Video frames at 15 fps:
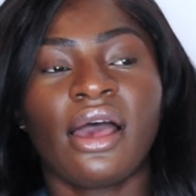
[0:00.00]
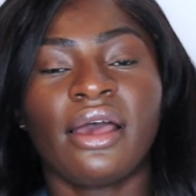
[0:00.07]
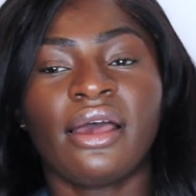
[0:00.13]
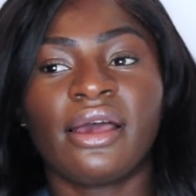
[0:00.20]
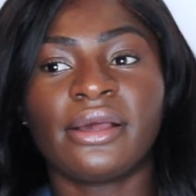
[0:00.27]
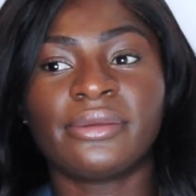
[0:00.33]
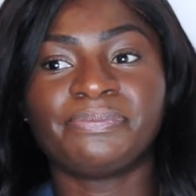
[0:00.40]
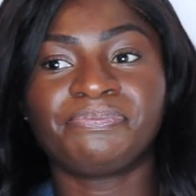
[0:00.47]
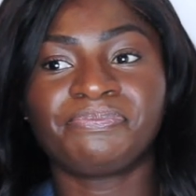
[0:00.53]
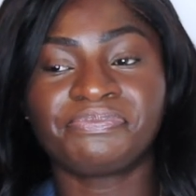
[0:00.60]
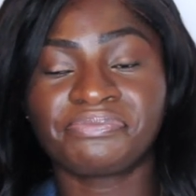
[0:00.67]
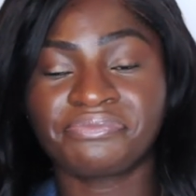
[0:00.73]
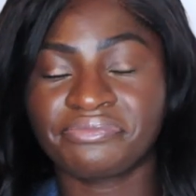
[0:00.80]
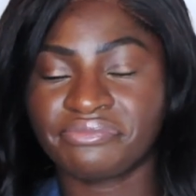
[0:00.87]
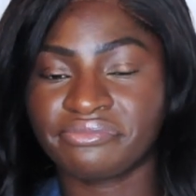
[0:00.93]

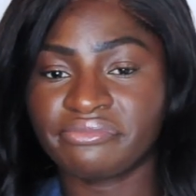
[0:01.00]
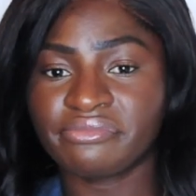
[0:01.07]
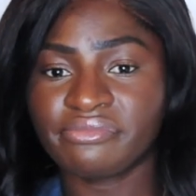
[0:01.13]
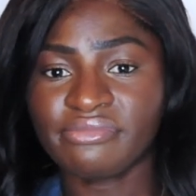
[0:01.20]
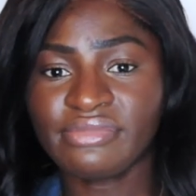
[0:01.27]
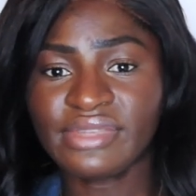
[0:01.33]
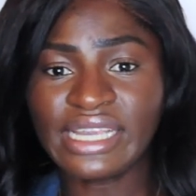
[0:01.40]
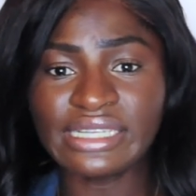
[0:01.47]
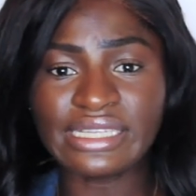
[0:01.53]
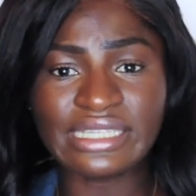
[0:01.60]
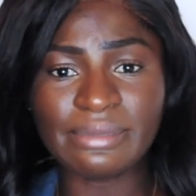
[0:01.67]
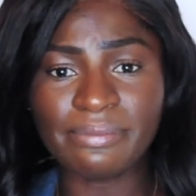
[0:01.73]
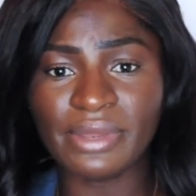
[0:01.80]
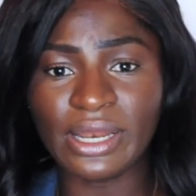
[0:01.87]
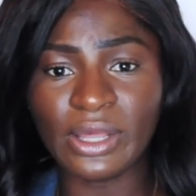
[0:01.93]

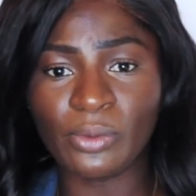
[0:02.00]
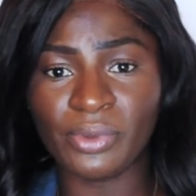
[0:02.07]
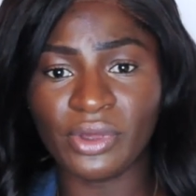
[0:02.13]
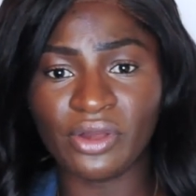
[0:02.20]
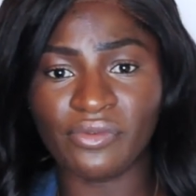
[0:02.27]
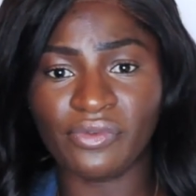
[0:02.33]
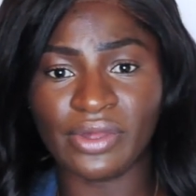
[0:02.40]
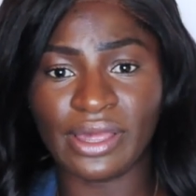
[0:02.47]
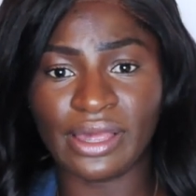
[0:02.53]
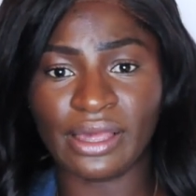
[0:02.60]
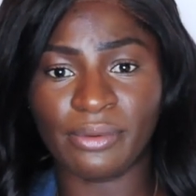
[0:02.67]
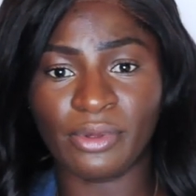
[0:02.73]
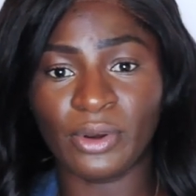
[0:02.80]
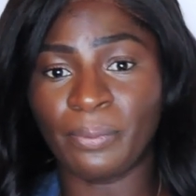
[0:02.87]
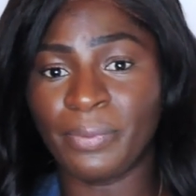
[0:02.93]
There's a little bit of
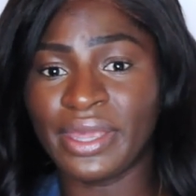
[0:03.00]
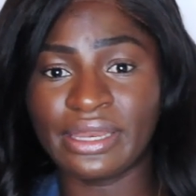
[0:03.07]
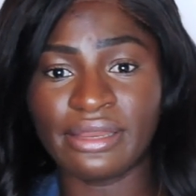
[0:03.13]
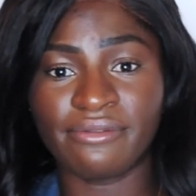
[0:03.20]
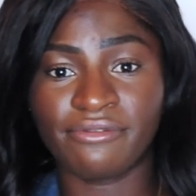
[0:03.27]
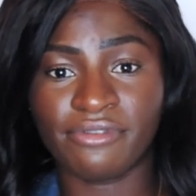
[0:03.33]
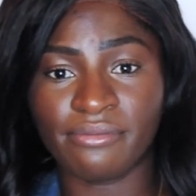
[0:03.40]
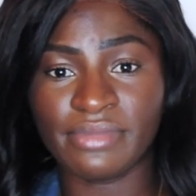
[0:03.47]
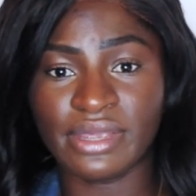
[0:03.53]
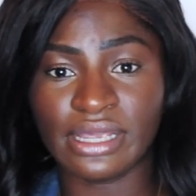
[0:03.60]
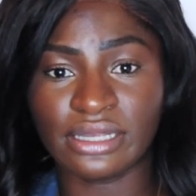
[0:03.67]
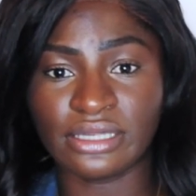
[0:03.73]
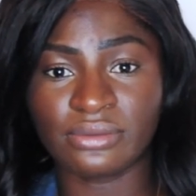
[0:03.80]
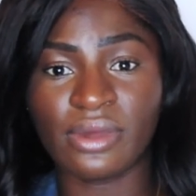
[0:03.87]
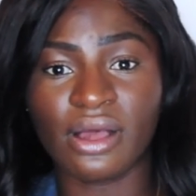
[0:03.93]
an opinion from
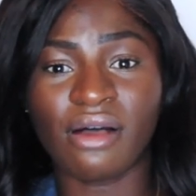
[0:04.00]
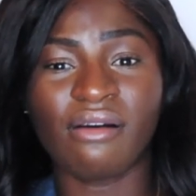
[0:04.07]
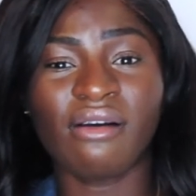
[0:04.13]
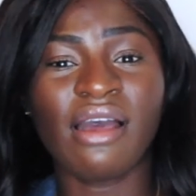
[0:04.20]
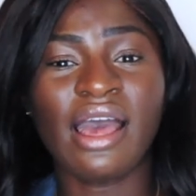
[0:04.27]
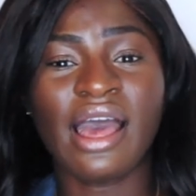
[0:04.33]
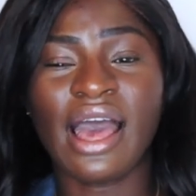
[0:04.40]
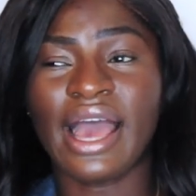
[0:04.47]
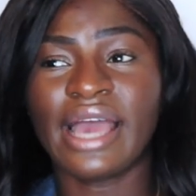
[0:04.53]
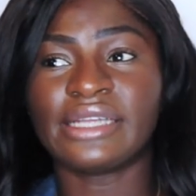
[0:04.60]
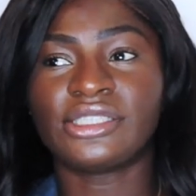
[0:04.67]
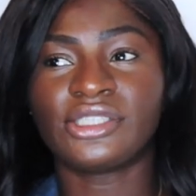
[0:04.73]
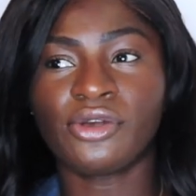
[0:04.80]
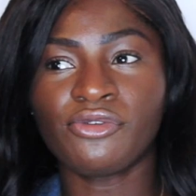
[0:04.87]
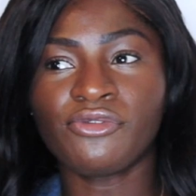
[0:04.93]
me as well.
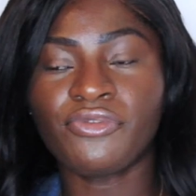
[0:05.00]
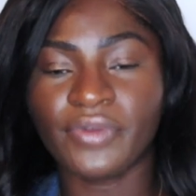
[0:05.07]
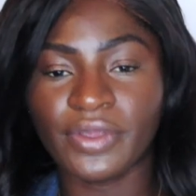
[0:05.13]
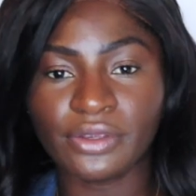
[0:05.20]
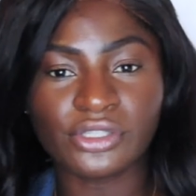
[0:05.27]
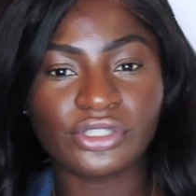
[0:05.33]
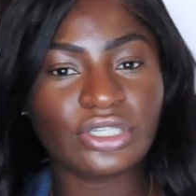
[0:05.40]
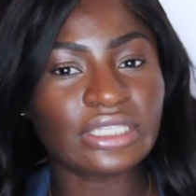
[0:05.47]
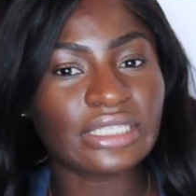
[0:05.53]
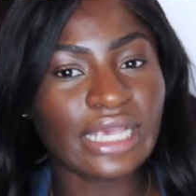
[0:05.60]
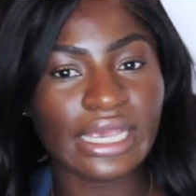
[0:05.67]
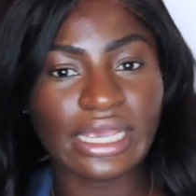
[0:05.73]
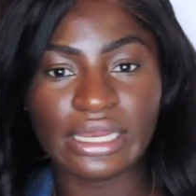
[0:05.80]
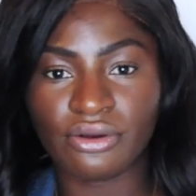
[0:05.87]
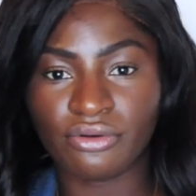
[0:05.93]
I don't think you should
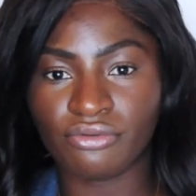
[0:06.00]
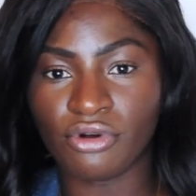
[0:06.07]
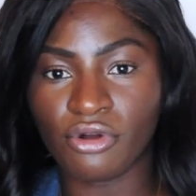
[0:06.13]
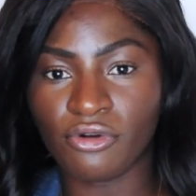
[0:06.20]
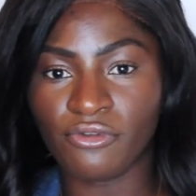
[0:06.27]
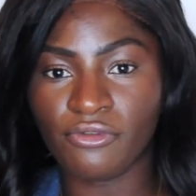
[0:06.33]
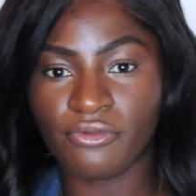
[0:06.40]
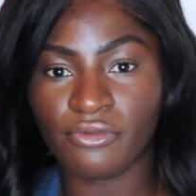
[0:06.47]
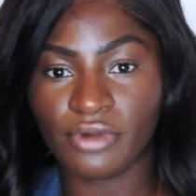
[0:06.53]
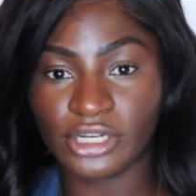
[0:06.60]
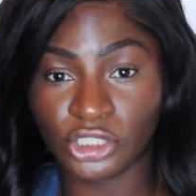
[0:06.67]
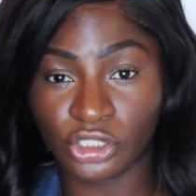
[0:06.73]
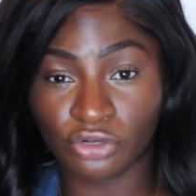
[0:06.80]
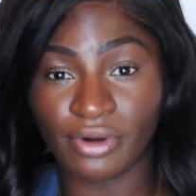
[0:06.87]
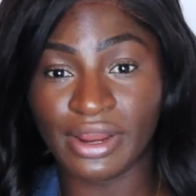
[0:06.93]
stay in a role, a
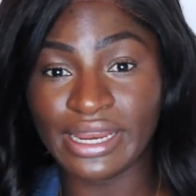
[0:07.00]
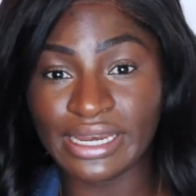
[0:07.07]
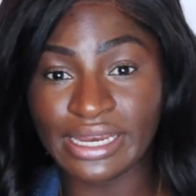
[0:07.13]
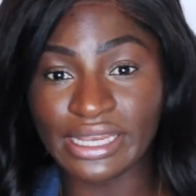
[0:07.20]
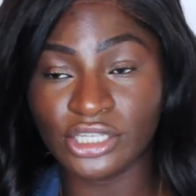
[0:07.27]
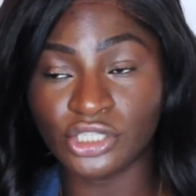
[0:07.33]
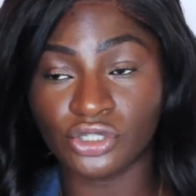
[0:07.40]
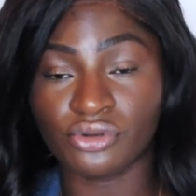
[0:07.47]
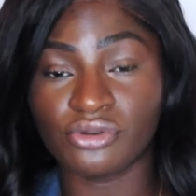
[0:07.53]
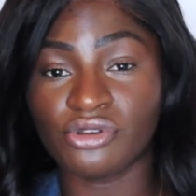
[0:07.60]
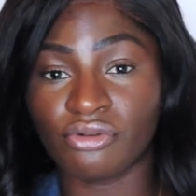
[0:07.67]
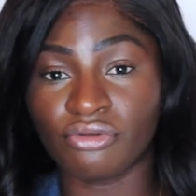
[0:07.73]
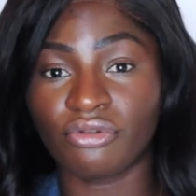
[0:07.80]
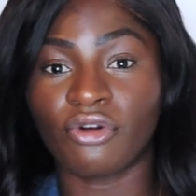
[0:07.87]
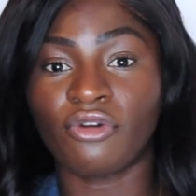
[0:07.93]
trainee
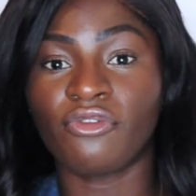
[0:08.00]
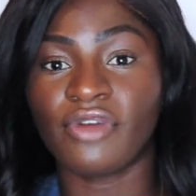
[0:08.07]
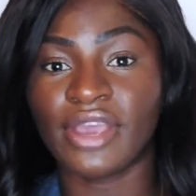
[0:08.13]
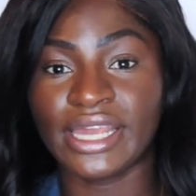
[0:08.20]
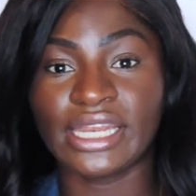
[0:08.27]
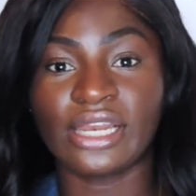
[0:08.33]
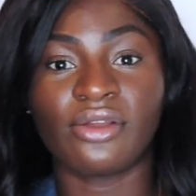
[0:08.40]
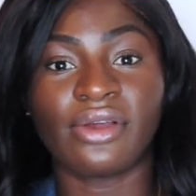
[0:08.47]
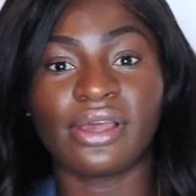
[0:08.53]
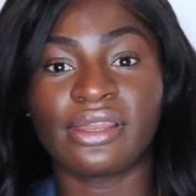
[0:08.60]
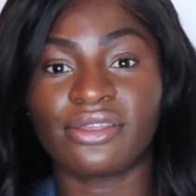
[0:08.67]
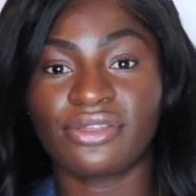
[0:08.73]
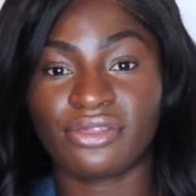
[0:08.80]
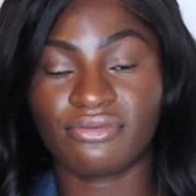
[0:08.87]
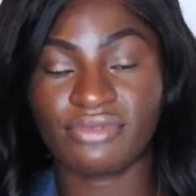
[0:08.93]
junior role, for any longer
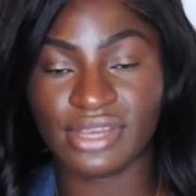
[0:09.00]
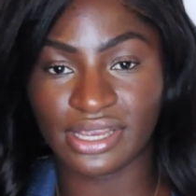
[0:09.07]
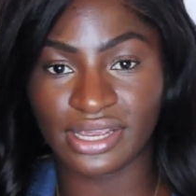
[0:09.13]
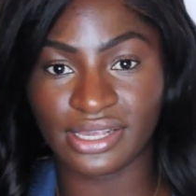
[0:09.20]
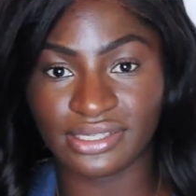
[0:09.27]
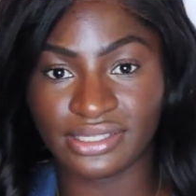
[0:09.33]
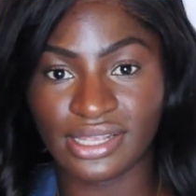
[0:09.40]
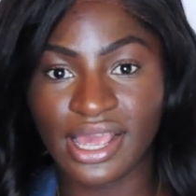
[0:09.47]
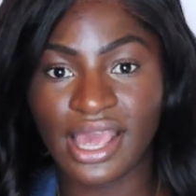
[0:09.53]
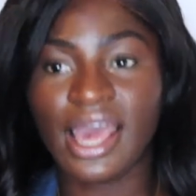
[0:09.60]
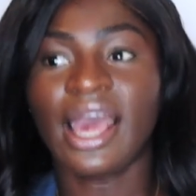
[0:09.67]
than 3 years.